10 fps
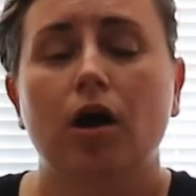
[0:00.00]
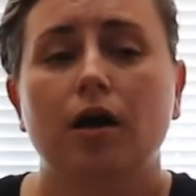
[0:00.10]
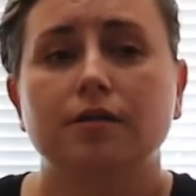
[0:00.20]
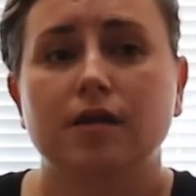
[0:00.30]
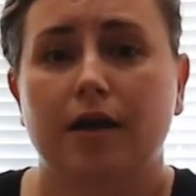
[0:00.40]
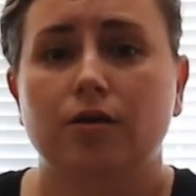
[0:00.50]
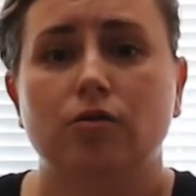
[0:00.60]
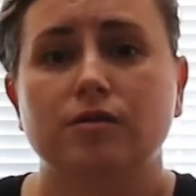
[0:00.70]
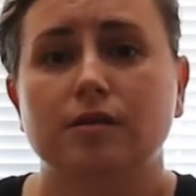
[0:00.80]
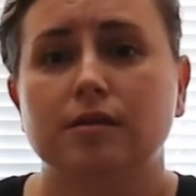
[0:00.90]

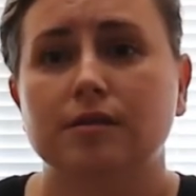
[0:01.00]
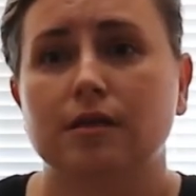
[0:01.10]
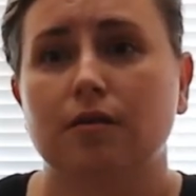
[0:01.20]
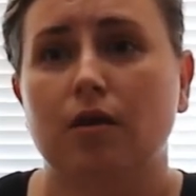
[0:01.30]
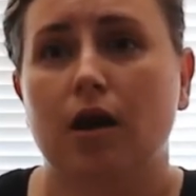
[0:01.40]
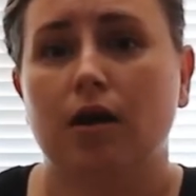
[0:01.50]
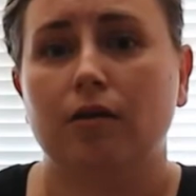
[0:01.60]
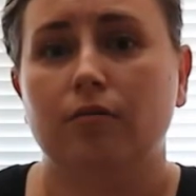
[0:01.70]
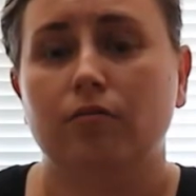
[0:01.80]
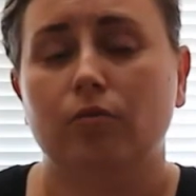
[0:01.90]
diagnosis,
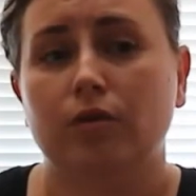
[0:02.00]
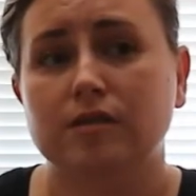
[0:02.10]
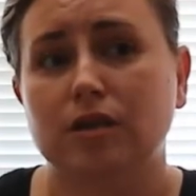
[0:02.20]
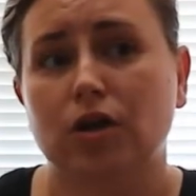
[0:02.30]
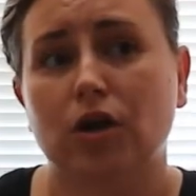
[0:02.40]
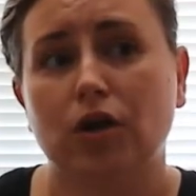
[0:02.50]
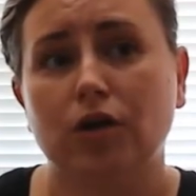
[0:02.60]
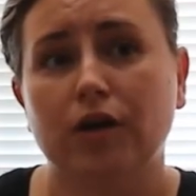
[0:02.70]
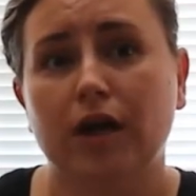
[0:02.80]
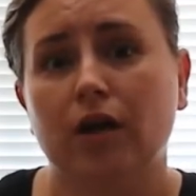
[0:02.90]
and is it
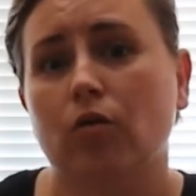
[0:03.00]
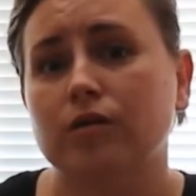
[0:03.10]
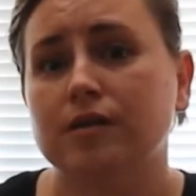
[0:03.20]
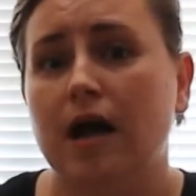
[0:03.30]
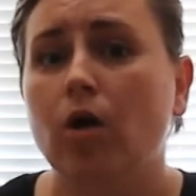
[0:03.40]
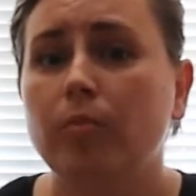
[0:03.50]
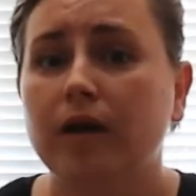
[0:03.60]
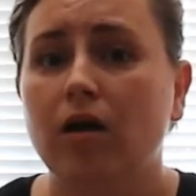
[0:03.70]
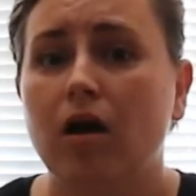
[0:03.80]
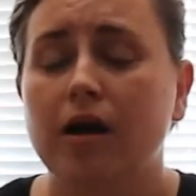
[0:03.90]
hurting or is it
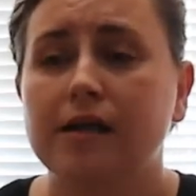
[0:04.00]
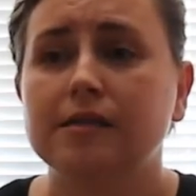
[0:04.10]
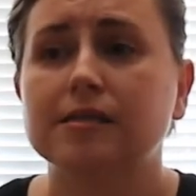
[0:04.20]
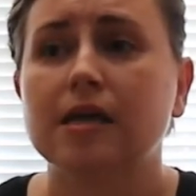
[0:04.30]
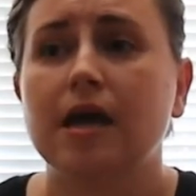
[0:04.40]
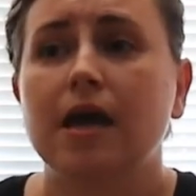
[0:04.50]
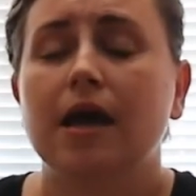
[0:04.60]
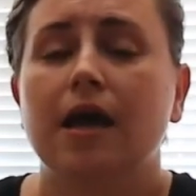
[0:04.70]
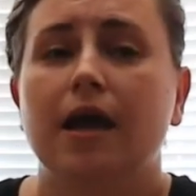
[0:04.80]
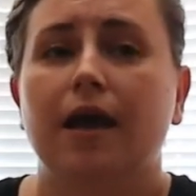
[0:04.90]
helping clients?
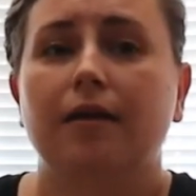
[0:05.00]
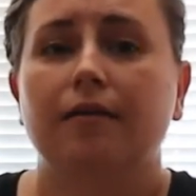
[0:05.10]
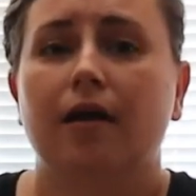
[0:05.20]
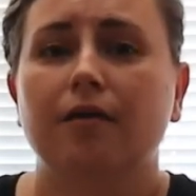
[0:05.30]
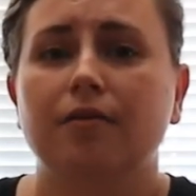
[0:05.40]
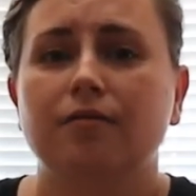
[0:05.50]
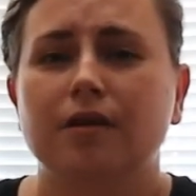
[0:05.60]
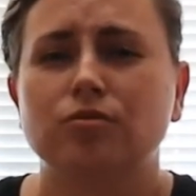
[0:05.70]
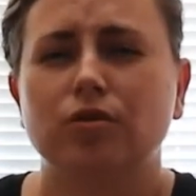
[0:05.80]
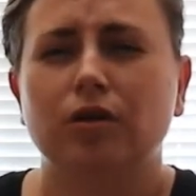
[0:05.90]
And I think
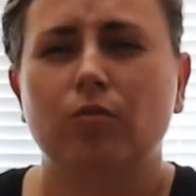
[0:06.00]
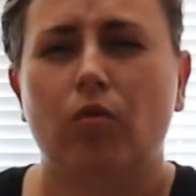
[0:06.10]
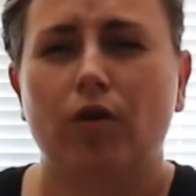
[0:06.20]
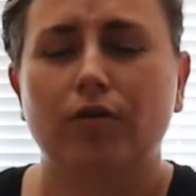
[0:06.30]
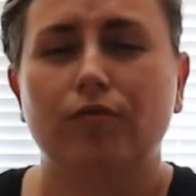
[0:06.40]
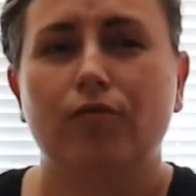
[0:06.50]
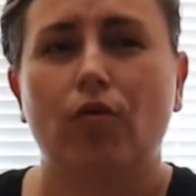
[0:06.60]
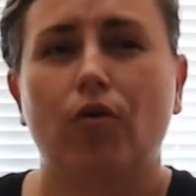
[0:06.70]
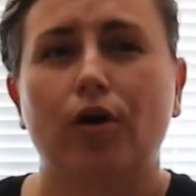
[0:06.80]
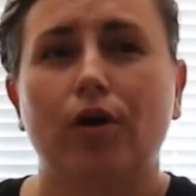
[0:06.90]
that's really important
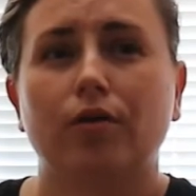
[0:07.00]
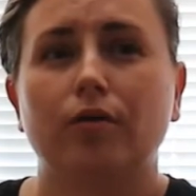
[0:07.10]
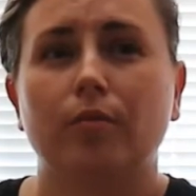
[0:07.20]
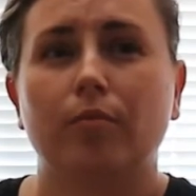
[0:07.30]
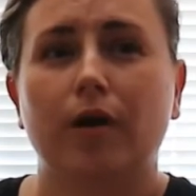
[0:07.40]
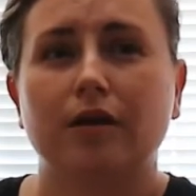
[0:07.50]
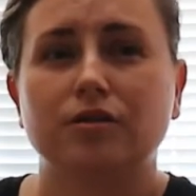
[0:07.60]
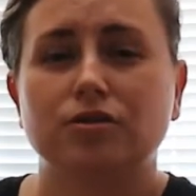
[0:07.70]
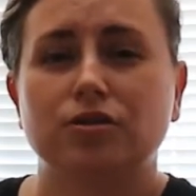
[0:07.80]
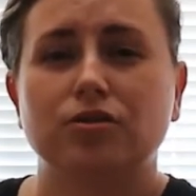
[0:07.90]
for
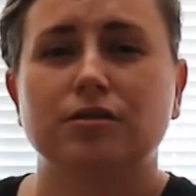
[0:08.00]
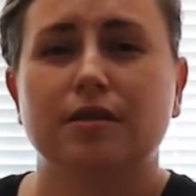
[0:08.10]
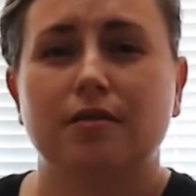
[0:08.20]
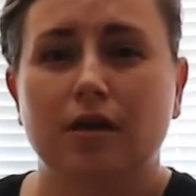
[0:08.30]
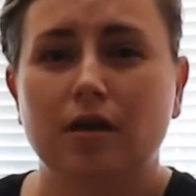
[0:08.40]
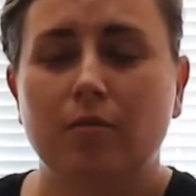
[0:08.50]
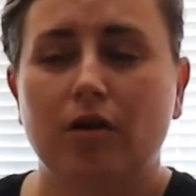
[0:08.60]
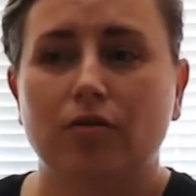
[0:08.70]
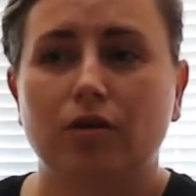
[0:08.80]
practitioners to think about.